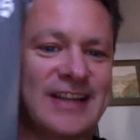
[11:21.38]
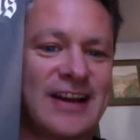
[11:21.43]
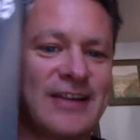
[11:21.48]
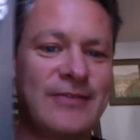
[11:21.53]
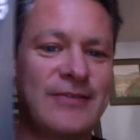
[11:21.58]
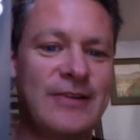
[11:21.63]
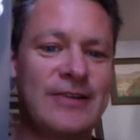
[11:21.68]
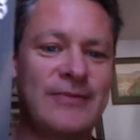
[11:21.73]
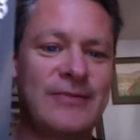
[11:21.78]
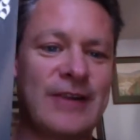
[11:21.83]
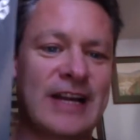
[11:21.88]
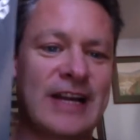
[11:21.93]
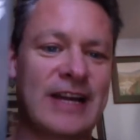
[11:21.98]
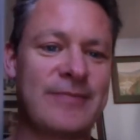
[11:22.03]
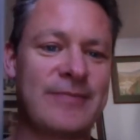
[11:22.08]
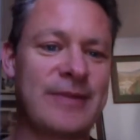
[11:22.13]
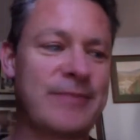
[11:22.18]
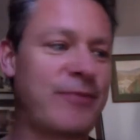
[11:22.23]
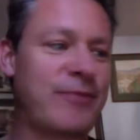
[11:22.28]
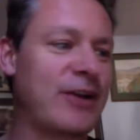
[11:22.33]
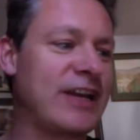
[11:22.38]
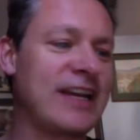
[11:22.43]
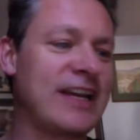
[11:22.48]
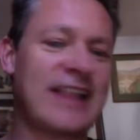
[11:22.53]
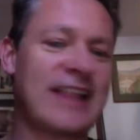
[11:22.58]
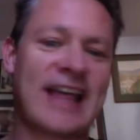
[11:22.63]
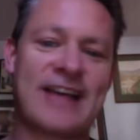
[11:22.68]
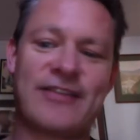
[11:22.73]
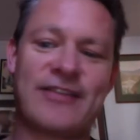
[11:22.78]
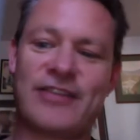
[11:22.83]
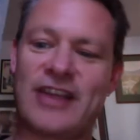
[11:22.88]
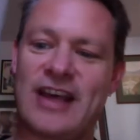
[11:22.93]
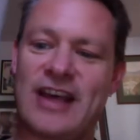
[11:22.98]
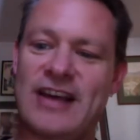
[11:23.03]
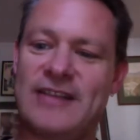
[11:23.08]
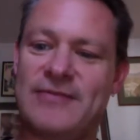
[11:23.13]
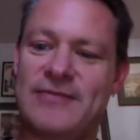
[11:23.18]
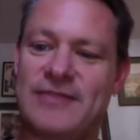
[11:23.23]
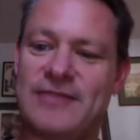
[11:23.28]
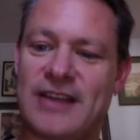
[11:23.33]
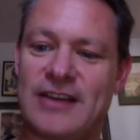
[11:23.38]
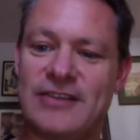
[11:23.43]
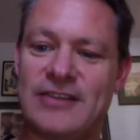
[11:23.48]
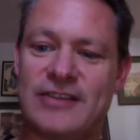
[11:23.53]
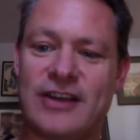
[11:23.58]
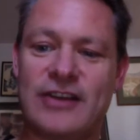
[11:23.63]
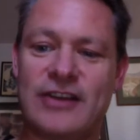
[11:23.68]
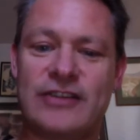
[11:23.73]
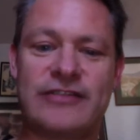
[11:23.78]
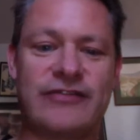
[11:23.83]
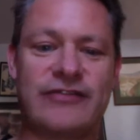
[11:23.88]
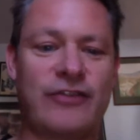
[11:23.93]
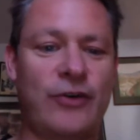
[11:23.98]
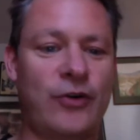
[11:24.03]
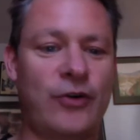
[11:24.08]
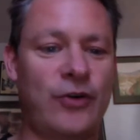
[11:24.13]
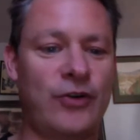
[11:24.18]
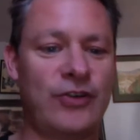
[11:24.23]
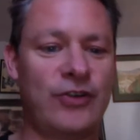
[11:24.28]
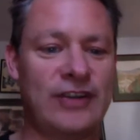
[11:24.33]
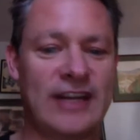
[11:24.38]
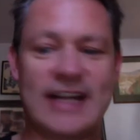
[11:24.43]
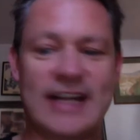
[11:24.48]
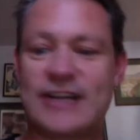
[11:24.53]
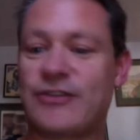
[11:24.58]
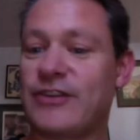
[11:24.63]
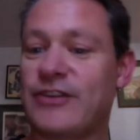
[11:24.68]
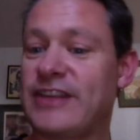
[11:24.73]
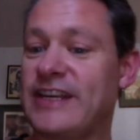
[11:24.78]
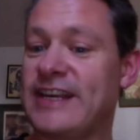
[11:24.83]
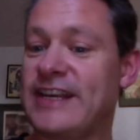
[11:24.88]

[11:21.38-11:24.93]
We're going to be bringing out those 4 later in the year.